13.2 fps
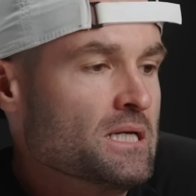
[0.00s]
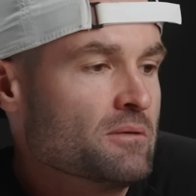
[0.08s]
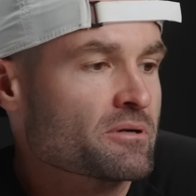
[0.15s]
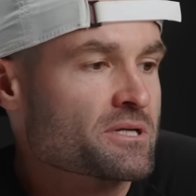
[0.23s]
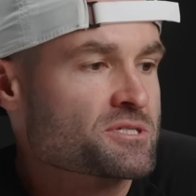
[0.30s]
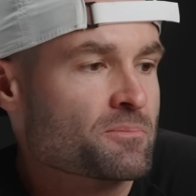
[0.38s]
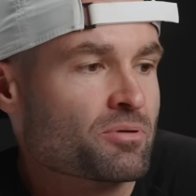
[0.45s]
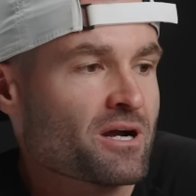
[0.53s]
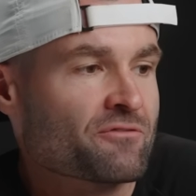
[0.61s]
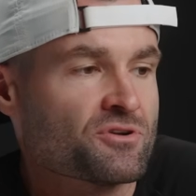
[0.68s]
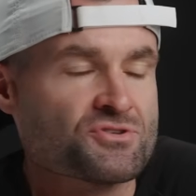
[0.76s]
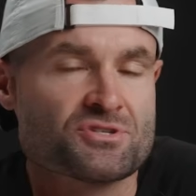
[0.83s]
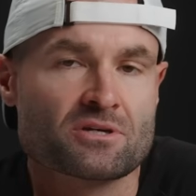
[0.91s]
But it's a
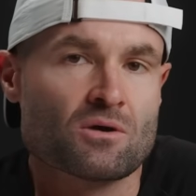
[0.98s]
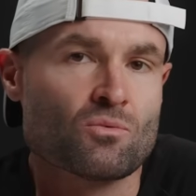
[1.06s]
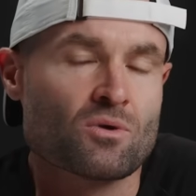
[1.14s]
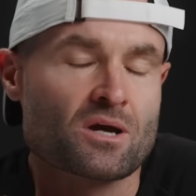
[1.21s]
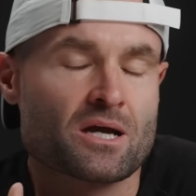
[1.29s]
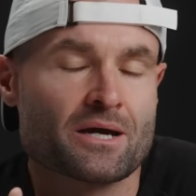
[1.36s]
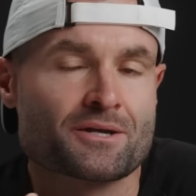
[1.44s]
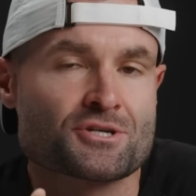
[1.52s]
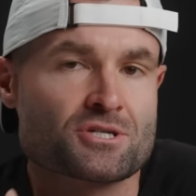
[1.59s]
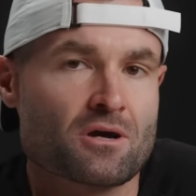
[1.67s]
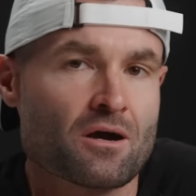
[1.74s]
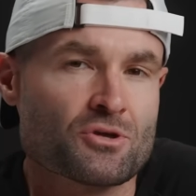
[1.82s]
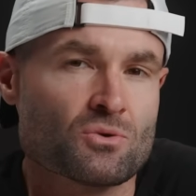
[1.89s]
preference thing on what kind of
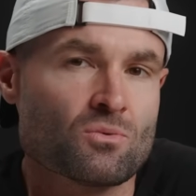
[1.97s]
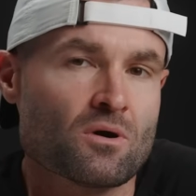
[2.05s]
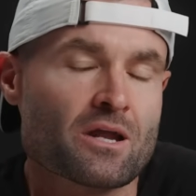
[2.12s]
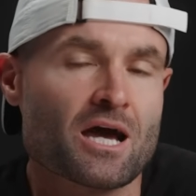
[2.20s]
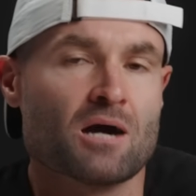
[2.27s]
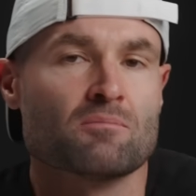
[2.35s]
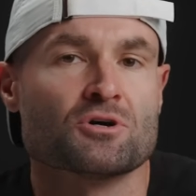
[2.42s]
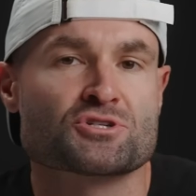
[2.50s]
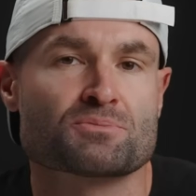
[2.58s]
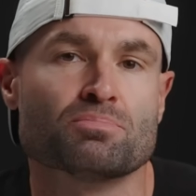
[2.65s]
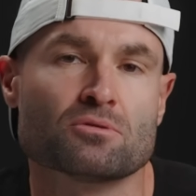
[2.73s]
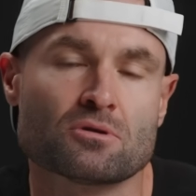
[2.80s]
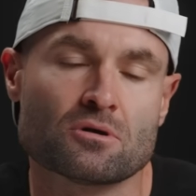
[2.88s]
shot you want. How much
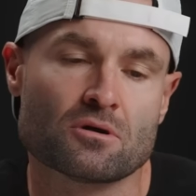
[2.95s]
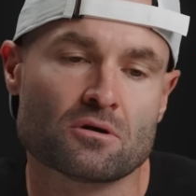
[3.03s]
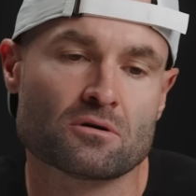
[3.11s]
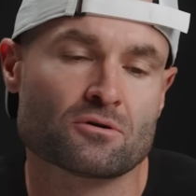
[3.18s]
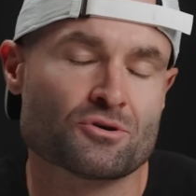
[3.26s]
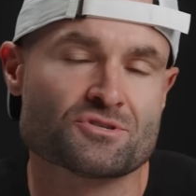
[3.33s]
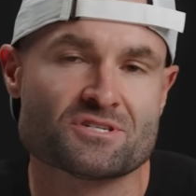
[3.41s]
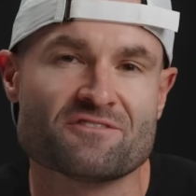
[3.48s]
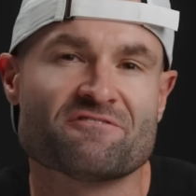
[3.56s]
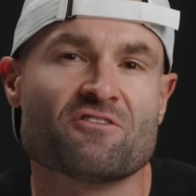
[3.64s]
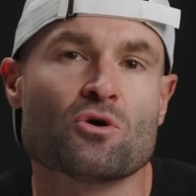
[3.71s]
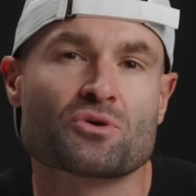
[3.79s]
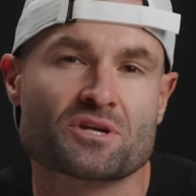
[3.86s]
blur or
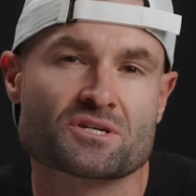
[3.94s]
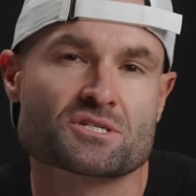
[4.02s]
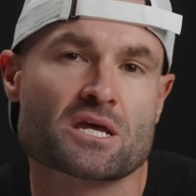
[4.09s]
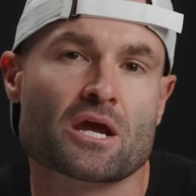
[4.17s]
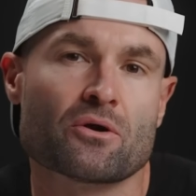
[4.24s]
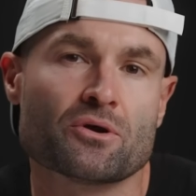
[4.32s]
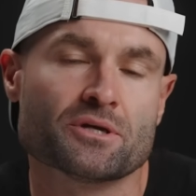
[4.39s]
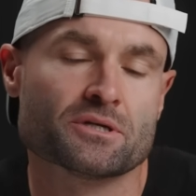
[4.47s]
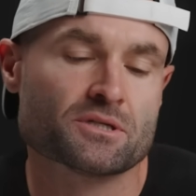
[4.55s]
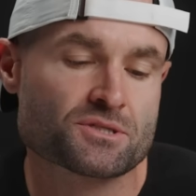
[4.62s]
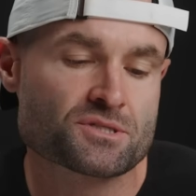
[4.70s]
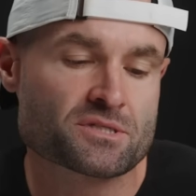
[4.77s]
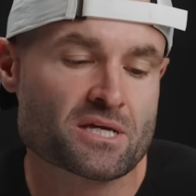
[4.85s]
defocused
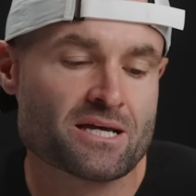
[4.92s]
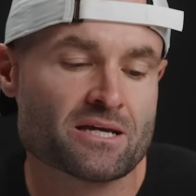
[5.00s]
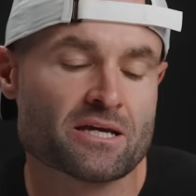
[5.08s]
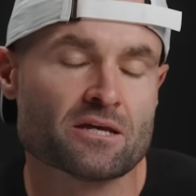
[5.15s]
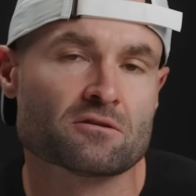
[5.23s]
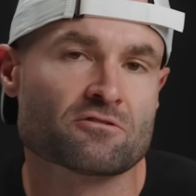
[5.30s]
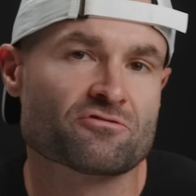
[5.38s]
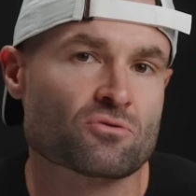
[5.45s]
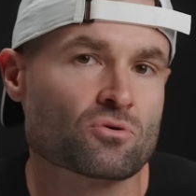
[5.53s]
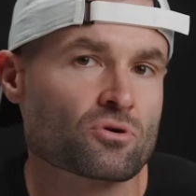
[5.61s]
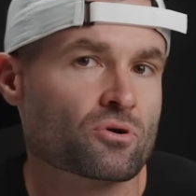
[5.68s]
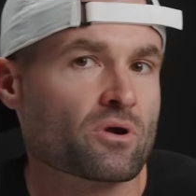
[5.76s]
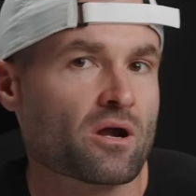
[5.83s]
areas in the
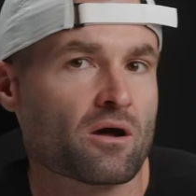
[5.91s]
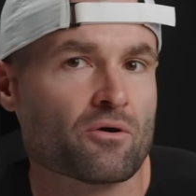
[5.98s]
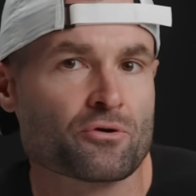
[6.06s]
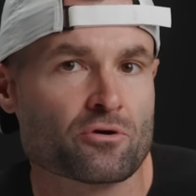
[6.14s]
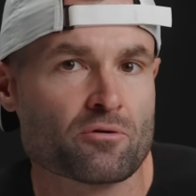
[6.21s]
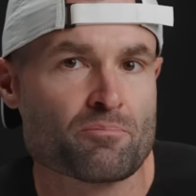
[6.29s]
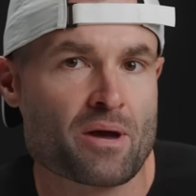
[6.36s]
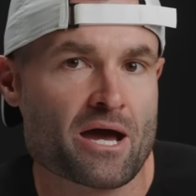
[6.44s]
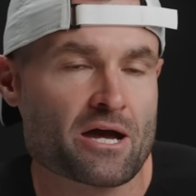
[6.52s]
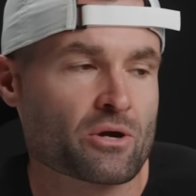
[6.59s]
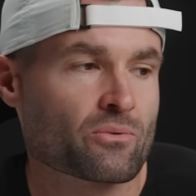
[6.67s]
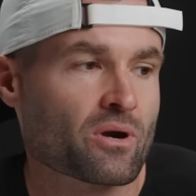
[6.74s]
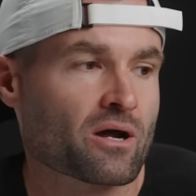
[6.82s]
foreground or
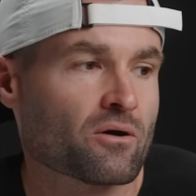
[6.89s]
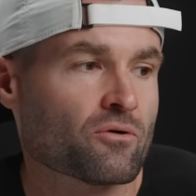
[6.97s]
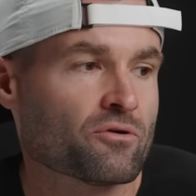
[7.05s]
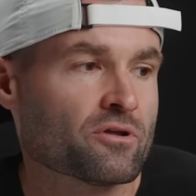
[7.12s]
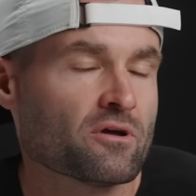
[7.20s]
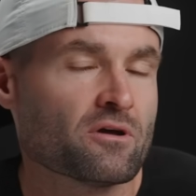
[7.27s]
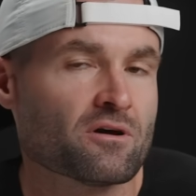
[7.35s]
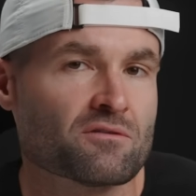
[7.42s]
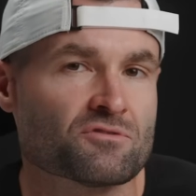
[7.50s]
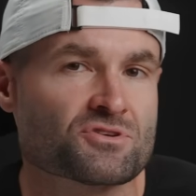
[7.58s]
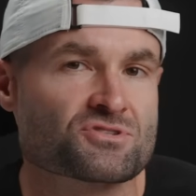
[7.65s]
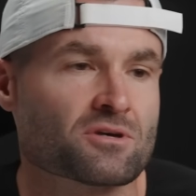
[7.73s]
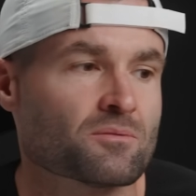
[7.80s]
background of
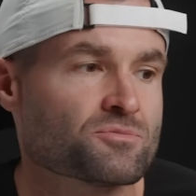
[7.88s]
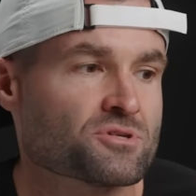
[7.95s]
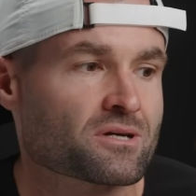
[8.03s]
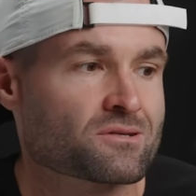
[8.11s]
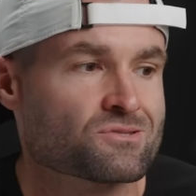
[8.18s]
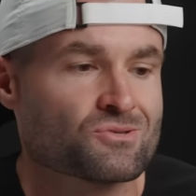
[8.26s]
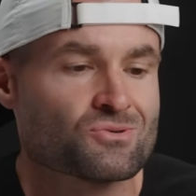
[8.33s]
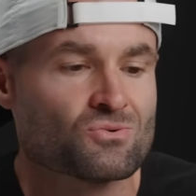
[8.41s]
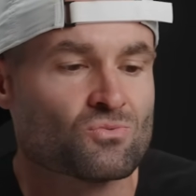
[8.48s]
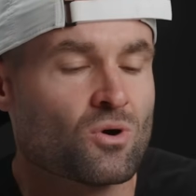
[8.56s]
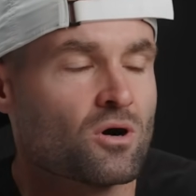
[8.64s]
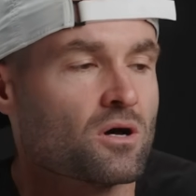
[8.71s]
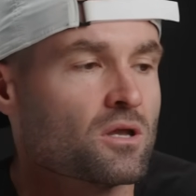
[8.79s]
the subject do you
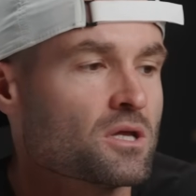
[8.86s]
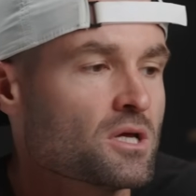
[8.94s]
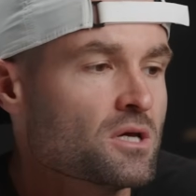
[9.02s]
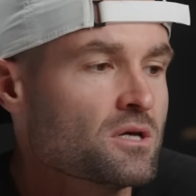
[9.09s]
want?